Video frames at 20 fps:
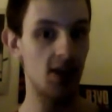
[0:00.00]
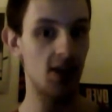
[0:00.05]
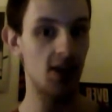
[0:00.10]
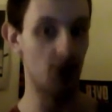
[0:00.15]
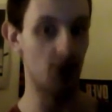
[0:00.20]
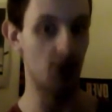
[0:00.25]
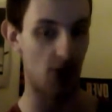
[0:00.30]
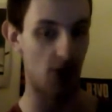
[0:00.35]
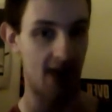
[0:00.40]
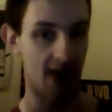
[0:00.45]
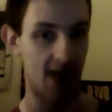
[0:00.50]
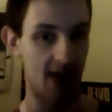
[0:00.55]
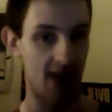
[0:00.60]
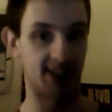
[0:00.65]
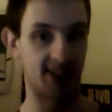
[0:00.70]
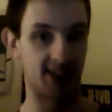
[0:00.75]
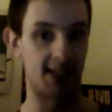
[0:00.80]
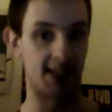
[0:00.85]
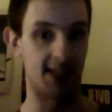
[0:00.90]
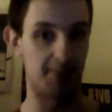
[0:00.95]
we will have to
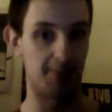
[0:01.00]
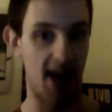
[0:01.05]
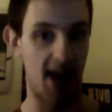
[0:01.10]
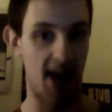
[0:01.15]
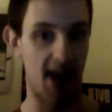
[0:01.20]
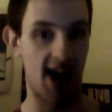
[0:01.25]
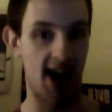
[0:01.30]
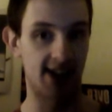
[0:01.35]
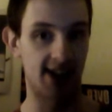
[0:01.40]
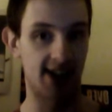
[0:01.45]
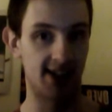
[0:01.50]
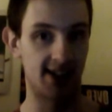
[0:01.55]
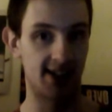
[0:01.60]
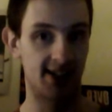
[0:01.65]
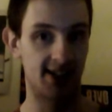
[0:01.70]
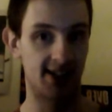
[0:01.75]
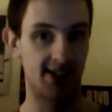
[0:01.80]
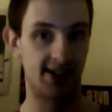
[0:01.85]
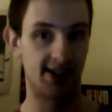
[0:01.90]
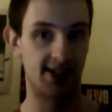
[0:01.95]
sit back
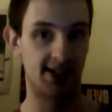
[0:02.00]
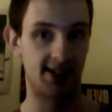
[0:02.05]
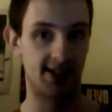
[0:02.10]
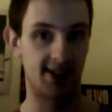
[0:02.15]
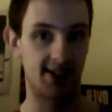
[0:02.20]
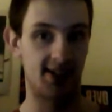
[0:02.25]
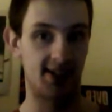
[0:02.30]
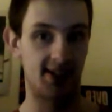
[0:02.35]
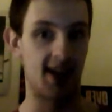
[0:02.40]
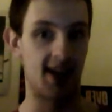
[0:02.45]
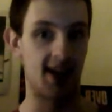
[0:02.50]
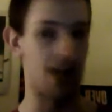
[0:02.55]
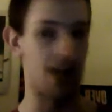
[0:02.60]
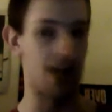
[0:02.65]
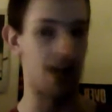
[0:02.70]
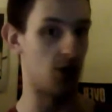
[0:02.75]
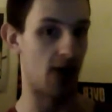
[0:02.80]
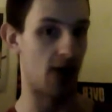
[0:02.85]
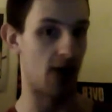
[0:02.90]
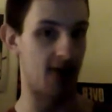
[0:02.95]
and
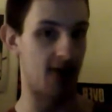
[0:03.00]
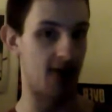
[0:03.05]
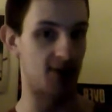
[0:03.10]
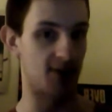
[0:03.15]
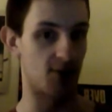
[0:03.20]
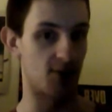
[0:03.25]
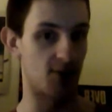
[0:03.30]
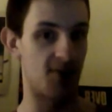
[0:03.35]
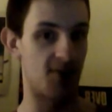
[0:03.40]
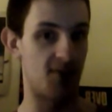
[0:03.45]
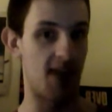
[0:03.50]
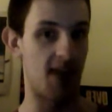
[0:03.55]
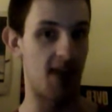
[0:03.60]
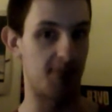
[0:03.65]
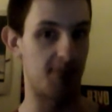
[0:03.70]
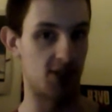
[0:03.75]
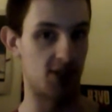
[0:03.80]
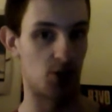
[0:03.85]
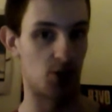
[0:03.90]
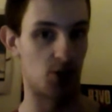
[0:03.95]
we will have to revamp
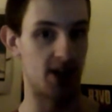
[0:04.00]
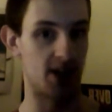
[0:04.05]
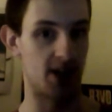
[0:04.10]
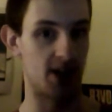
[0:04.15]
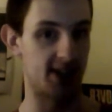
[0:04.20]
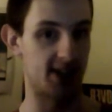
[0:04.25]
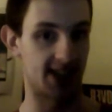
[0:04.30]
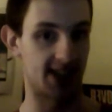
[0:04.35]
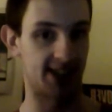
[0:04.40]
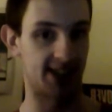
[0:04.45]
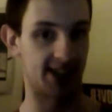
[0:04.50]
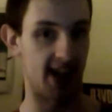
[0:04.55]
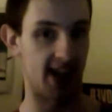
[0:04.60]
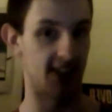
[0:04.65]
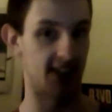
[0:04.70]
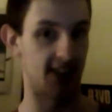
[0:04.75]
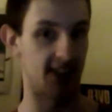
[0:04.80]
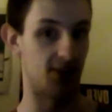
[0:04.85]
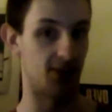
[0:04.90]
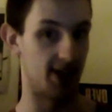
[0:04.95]
in
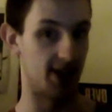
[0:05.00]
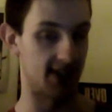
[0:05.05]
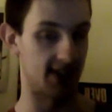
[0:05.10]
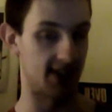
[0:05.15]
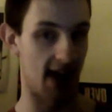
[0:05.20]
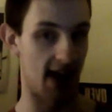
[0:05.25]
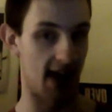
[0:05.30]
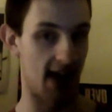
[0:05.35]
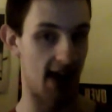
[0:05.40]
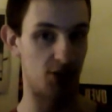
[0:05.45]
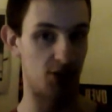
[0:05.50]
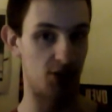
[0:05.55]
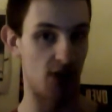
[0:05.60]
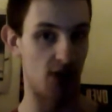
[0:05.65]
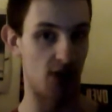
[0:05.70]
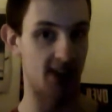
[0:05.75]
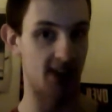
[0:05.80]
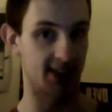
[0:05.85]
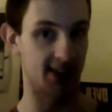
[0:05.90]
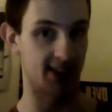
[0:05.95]
2016. So it is up to
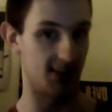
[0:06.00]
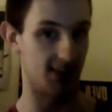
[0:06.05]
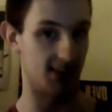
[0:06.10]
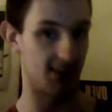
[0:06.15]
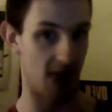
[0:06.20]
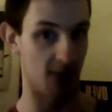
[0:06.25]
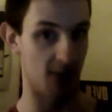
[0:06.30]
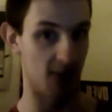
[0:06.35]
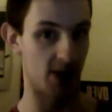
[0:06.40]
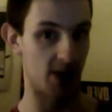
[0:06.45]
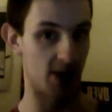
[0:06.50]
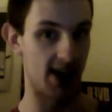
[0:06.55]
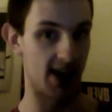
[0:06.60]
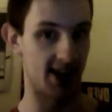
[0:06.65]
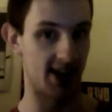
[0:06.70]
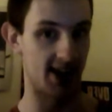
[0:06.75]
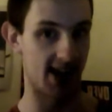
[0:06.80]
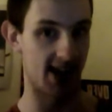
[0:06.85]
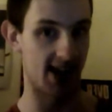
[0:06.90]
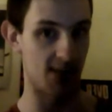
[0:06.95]
us. I'm running
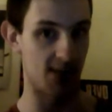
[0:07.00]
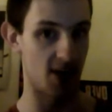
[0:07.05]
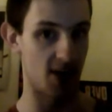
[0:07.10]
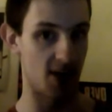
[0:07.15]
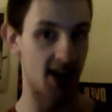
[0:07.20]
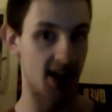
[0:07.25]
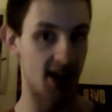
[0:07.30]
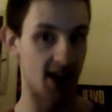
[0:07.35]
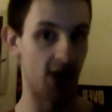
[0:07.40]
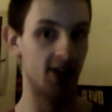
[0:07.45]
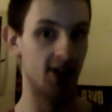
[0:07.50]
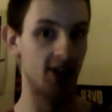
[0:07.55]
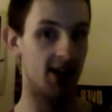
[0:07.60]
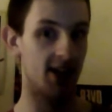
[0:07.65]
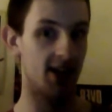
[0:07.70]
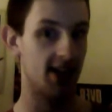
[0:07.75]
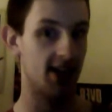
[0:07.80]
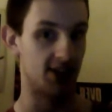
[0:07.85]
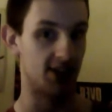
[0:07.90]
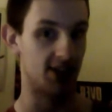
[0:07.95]
out of time right now.
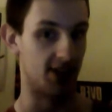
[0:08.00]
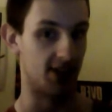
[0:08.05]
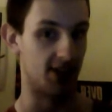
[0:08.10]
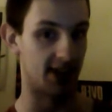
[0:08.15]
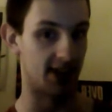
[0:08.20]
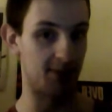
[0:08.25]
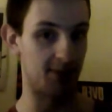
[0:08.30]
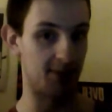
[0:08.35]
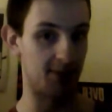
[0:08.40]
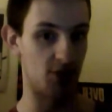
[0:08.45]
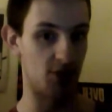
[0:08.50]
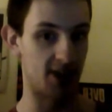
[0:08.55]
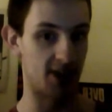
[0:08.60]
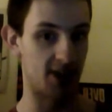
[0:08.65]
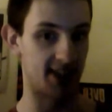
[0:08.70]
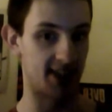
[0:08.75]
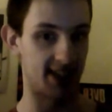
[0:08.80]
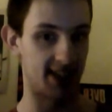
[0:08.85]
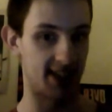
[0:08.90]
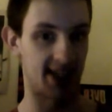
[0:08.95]
So it is up to us
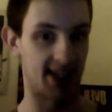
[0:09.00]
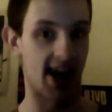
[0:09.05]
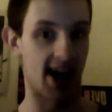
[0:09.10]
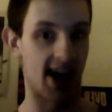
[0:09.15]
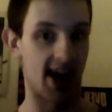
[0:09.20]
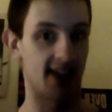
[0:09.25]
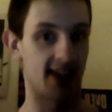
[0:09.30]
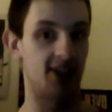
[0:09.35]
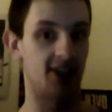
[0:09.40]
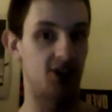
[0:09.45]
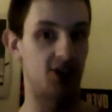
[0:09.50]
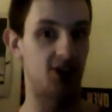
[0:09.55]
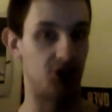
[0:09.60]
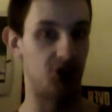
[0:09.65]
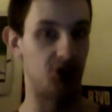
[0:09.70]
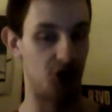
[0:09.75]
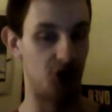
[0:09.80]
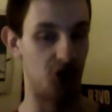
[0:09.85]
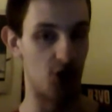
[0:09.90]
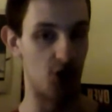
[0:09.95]
to decide.
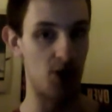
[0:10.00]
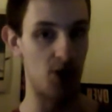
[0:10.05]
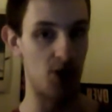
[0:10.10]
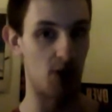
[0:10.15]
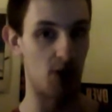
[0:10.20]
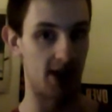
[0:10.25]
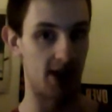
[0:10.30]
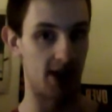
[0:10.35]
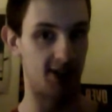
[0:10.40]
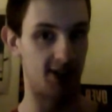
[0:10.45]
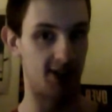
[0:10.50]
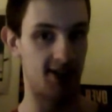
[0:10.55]
Do we want